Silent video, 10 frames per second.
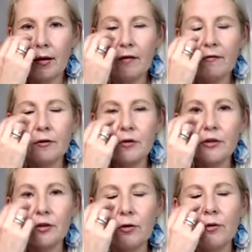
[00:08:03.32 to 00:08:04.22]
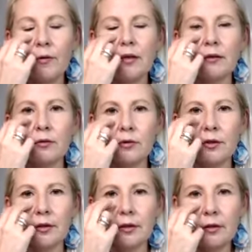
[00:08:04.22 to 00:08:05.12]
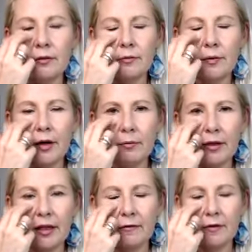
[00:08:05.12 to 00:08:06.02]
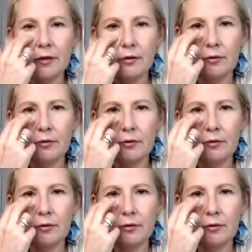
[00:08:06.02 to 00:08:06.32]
I feel so exhausted when I believe this